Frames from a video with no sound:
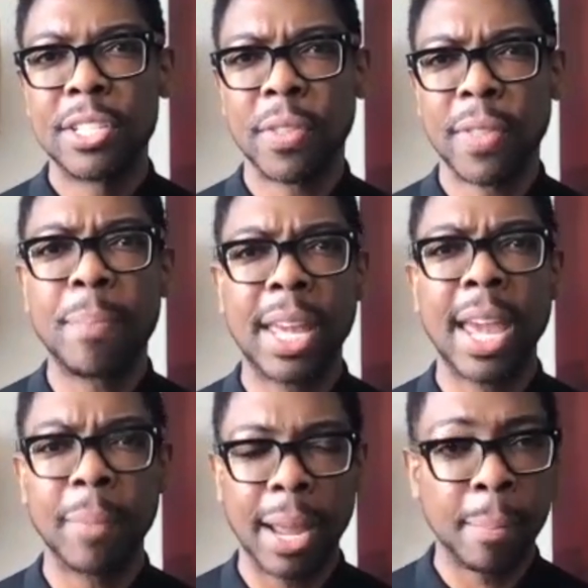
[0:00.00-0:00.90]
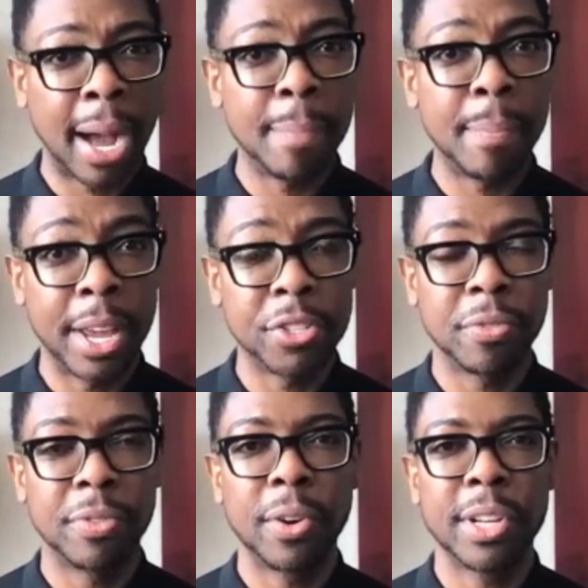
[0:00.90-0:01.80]
So that became like my major
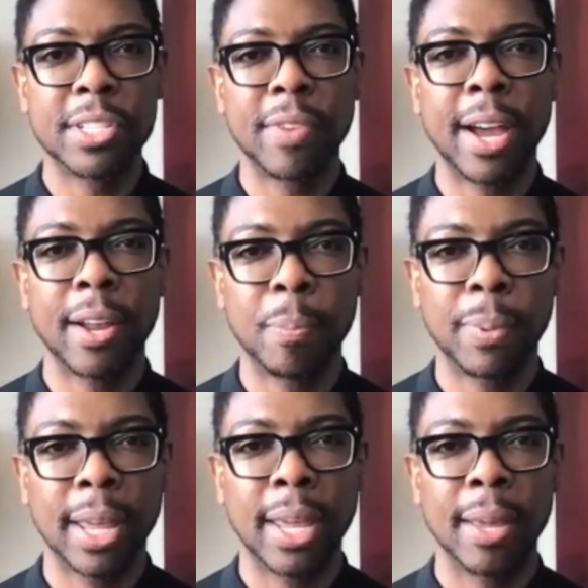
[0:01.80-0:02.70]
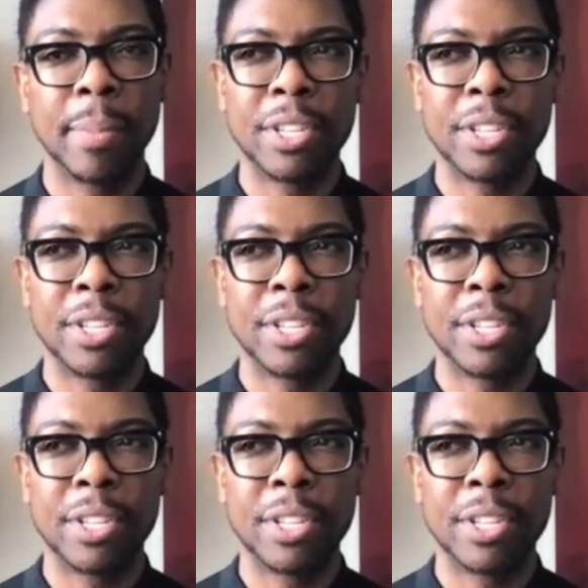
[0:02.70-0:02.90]
focus of how to play him.